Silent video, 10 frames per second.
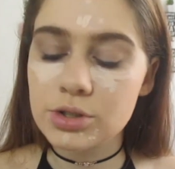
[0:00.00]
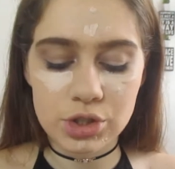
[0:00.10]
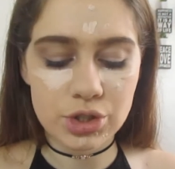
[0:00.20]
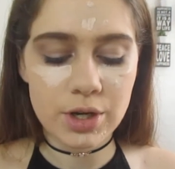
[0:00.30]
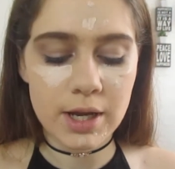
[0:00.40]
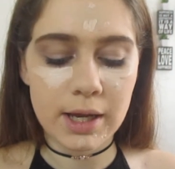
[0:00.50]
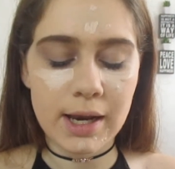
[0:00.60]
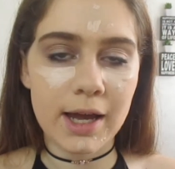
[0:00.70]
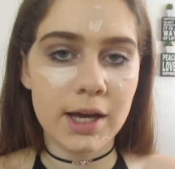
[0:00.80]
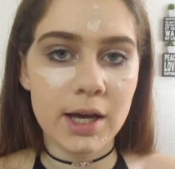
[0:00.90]
doing
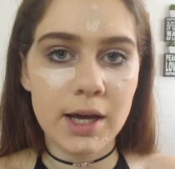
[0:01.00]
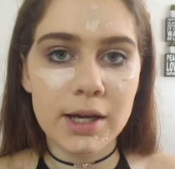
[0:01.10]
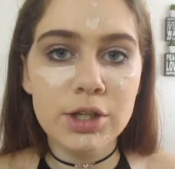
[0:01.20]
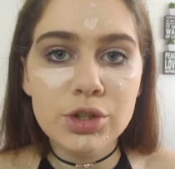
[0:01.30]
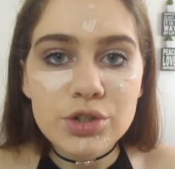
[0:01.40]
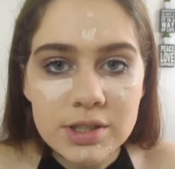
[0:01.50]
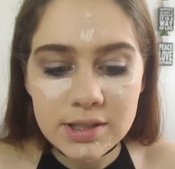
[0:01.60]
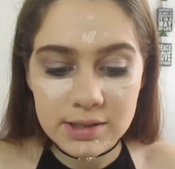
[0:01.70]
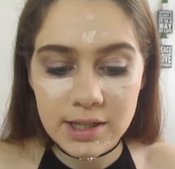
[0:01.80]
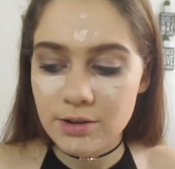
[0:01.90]
like a new
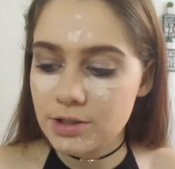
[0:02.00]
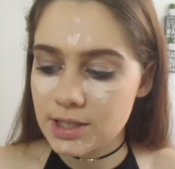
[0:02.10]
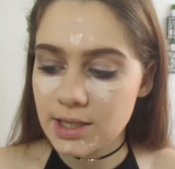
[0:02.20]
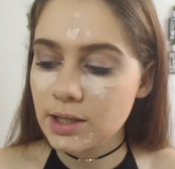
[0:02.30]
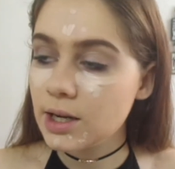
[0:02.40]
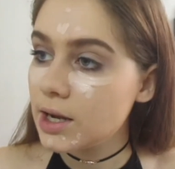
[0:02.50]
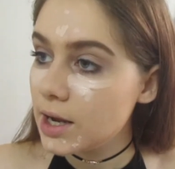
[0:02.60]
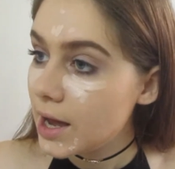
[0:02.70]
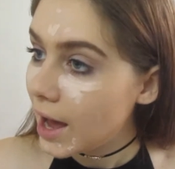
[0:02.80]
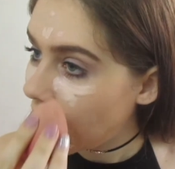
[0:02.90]
skincare routine,
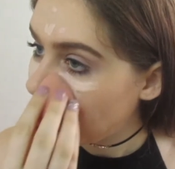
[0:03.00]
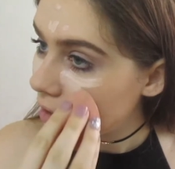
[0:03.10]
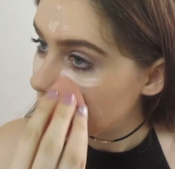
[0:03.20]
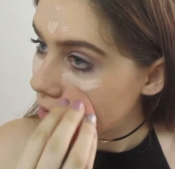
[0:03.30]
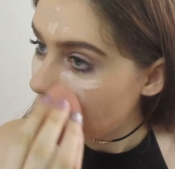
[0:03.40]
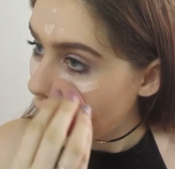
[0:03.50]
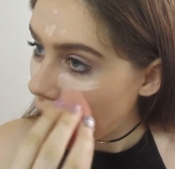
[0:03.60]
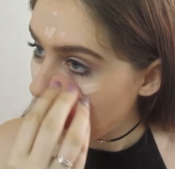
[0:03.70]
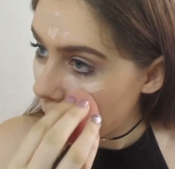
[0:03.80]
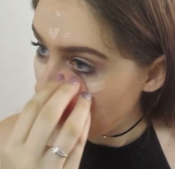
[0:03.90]
and
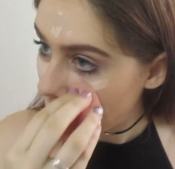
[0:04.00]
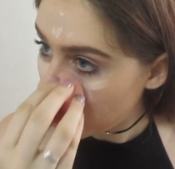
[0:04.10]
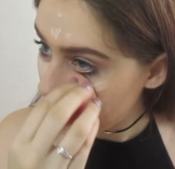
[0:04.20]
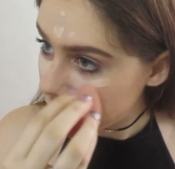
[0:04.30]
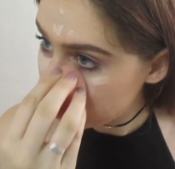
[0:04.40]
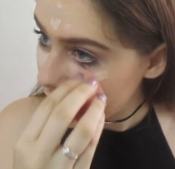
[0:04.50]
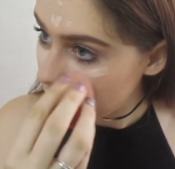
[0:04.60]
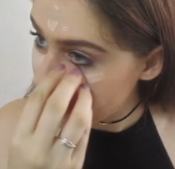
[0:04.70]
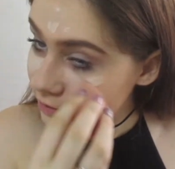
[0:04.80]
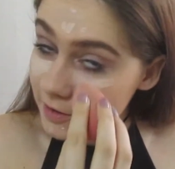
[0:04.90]
I'm
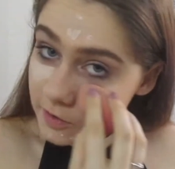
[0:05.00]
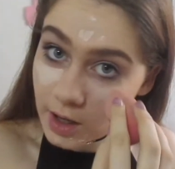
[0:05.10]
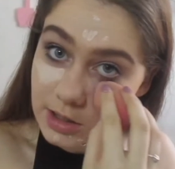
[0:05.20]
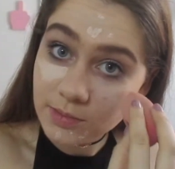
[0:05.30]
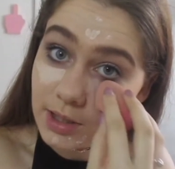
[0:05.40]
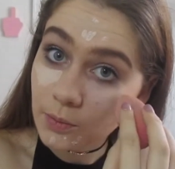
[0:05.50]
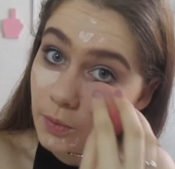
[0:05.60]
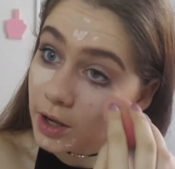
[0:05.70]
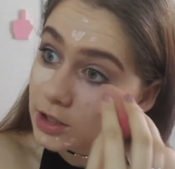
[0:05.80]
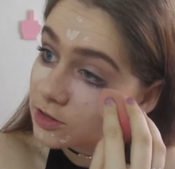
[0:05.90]
hopefully, if I find something that
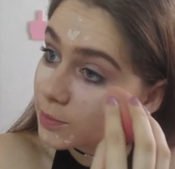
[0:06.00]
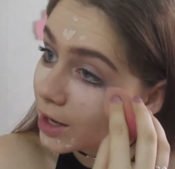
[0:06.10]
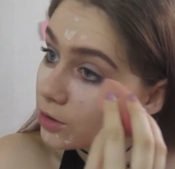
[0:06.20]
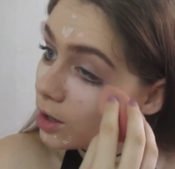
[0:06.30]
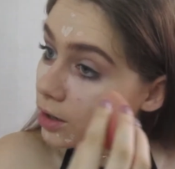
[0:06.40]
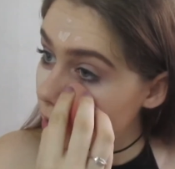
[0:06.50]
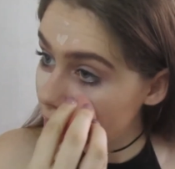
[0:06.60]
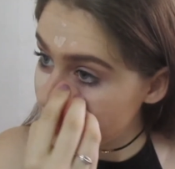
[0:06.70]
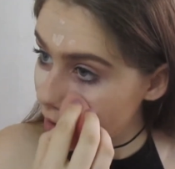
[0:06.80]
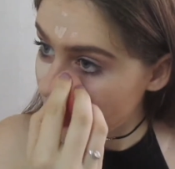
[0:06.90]
works for me. I know a lot
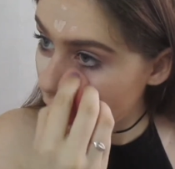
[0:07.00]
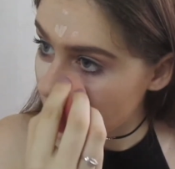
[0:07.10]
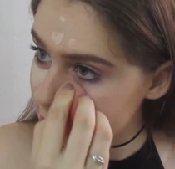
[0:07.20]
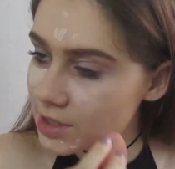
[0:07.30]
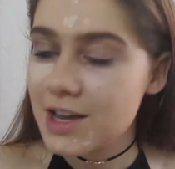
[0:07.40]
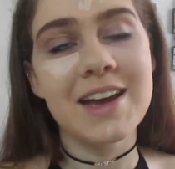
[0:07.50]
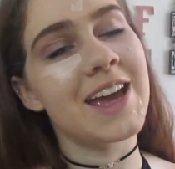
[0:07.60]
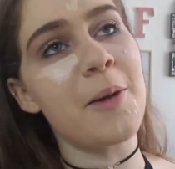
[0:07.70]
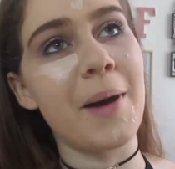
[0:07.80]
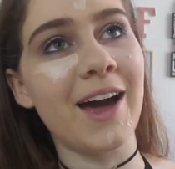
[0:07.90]
of you have asked,
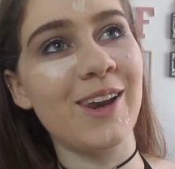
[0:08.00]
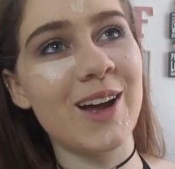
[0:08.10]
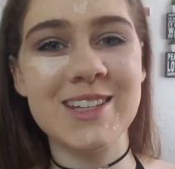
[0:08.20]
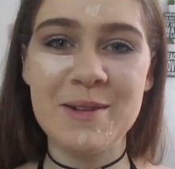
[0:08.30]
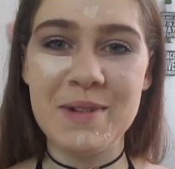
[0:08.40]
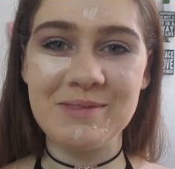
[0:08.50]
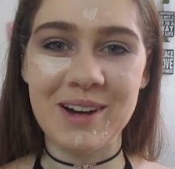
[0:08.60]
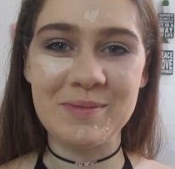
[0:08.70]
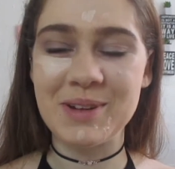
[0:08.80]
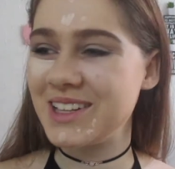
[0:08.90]
okay, by a lot I mean
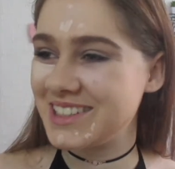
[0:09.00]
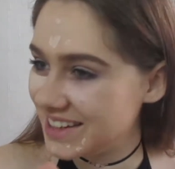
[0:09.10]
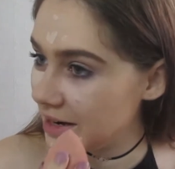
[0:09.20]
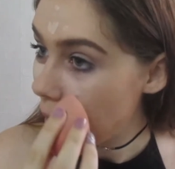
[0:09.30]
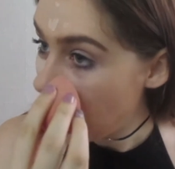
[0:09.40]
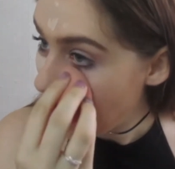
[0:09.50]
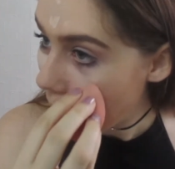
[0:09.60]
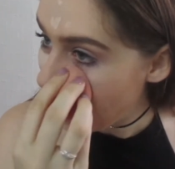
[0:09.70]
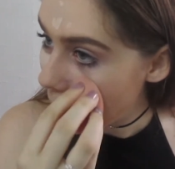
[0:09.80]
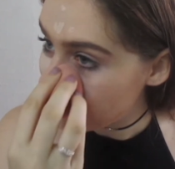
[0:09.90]
one person,
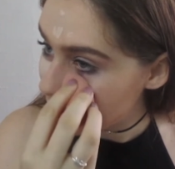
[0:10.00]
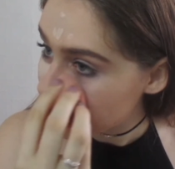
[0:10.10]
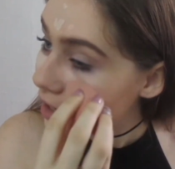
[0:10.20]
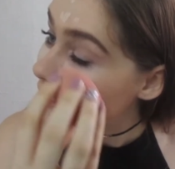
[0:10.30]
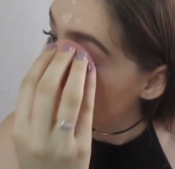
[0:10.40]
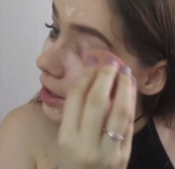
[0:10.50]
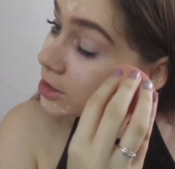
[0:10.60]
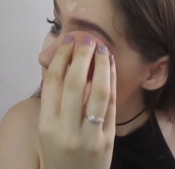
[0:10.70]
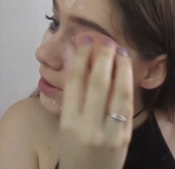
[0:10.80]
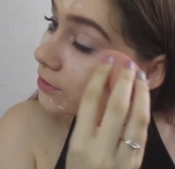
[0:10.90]
have
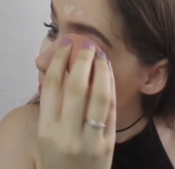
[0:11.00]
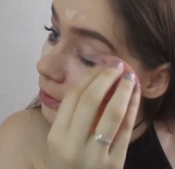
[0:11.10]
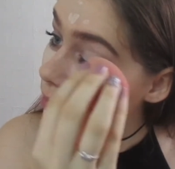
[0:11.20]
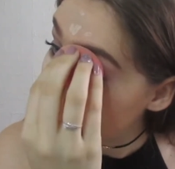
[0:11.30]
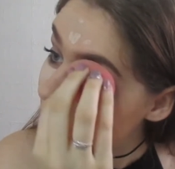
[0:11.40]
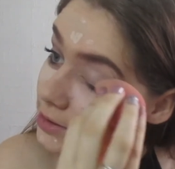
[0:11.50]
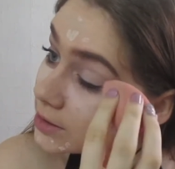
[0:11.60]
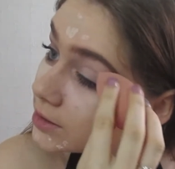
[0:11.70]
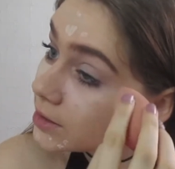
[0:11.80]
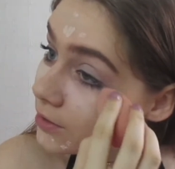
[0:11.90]
asked me for like
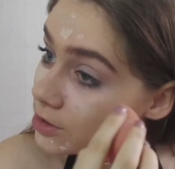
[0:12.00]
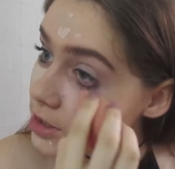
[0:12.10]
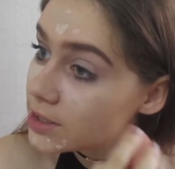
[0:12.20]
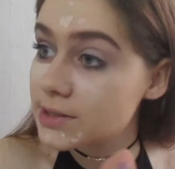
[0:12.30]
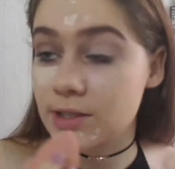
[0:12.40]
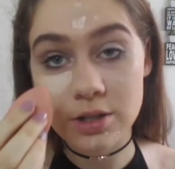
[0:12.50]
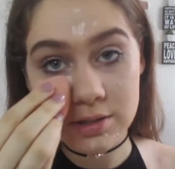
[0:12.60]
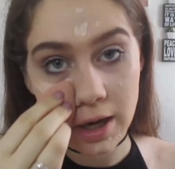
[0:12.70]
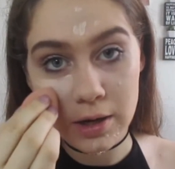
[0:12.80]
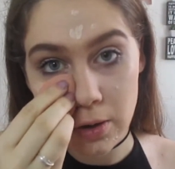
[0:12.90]
skincare routines,
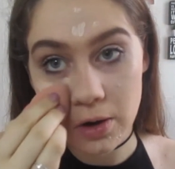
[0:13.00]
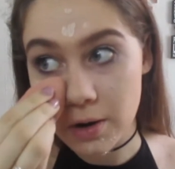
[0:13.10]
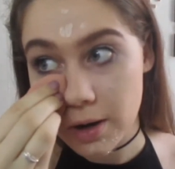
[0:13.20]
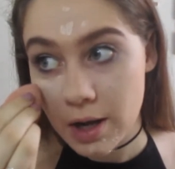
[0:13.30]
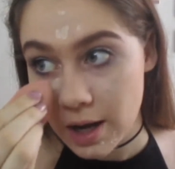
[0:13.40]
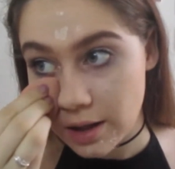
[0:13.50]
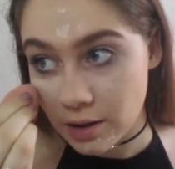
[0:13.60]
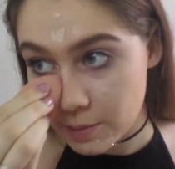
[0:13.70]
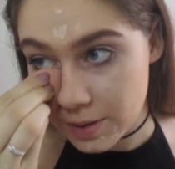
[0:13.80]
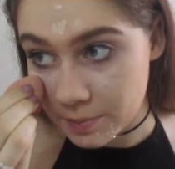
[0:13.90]
because I know a
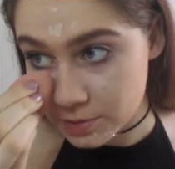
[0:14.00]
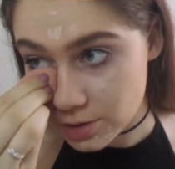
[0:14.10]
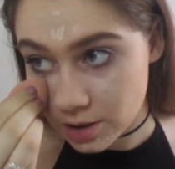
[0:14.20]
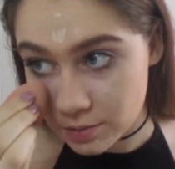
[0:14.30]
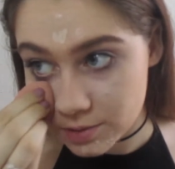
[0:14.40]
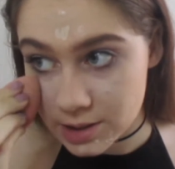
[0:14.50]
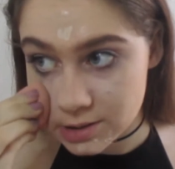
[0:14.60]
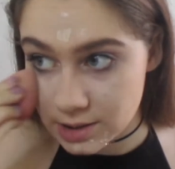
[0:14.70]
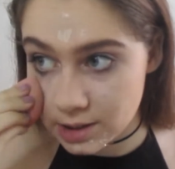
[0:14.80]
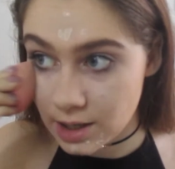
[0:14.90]
lot of people struggle with their
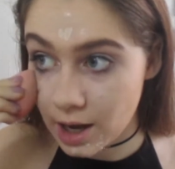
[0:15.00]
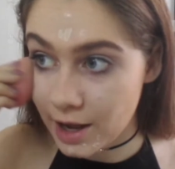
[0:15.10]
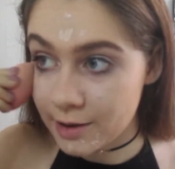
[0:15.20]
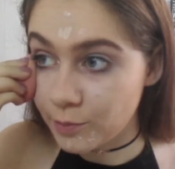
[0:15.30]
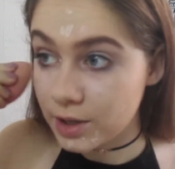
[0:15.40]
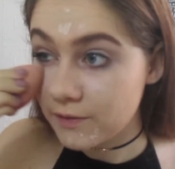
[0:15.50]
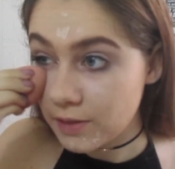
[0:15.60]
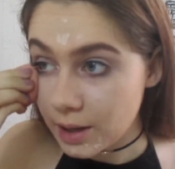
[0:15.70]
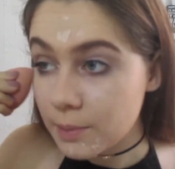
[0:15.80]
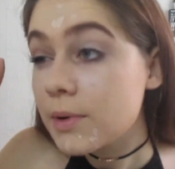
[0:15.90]
skin. I am one of
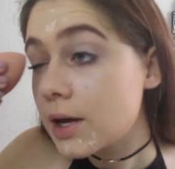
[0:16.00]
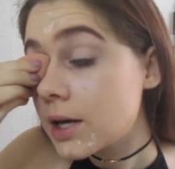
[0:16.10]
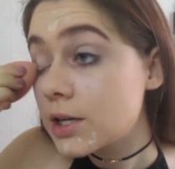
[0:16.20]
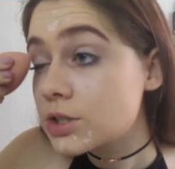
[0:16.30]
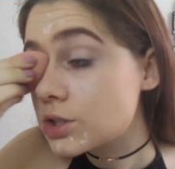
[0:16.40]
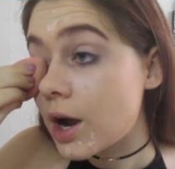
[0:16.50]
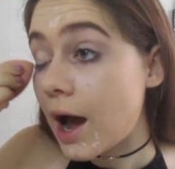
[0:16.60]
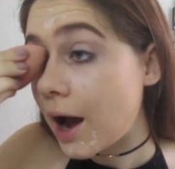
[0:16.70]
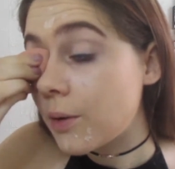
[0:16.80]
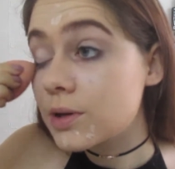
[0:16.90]
them. So
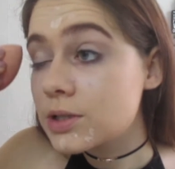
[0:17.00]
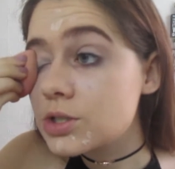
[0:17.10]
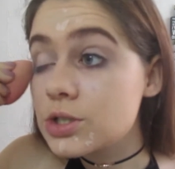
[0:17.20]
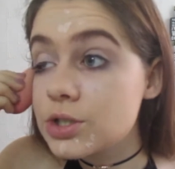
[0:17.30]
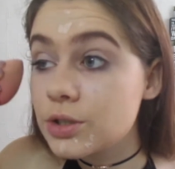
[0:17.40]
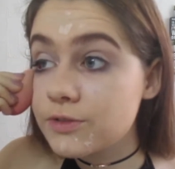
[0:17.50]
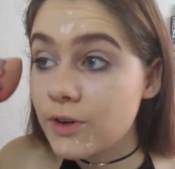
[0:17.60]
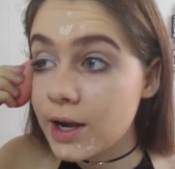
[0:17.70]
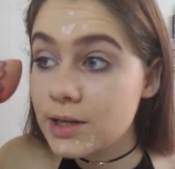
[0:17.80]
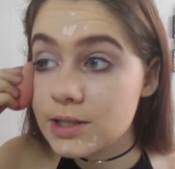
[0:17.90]
I want to
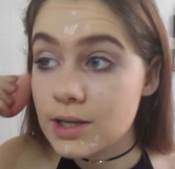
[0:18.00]
find